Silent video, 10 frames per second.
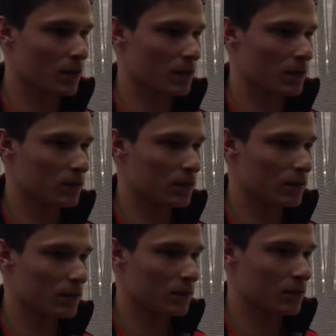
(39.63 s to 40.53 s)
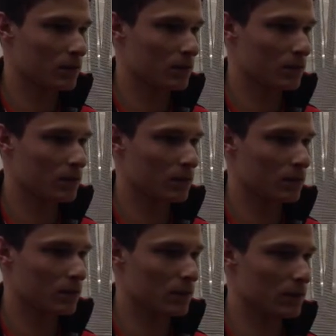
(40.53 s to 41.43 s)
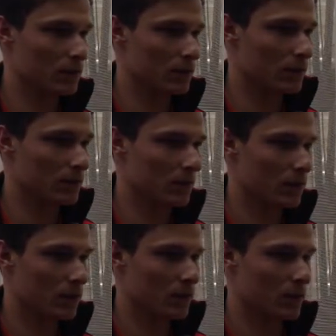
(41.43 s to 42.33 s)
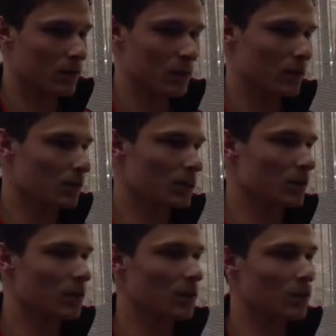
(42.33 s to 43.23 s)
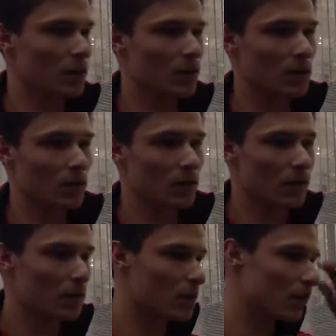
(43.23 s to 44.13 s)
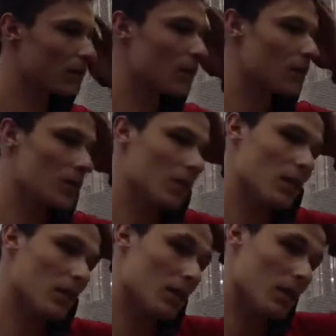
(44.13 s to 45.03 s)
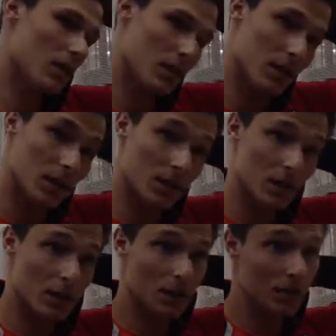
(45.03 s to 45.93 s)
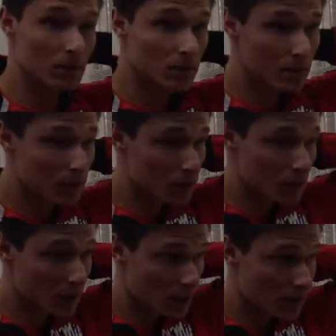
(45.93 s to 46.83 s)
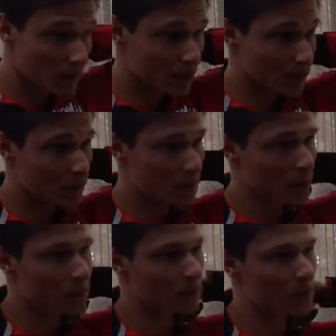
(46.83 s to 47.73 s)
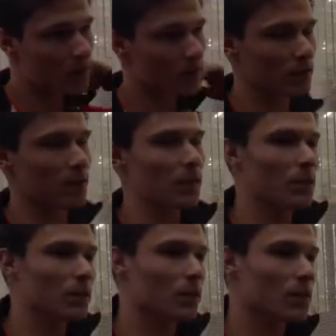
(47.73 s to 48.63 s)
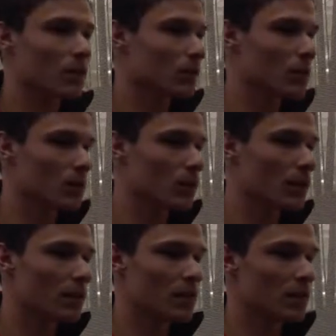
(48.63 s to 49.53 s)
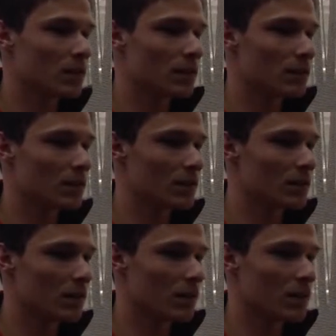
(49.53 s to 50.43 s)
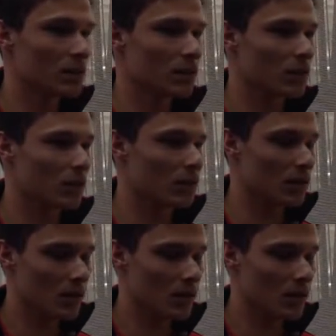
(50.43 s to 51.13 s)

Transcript: uh, a little bit about looking forward to that. I'm so looking forward forward to it. Uh, I already when I got back over Christmas, I already couldn't wait to get the season started. So I just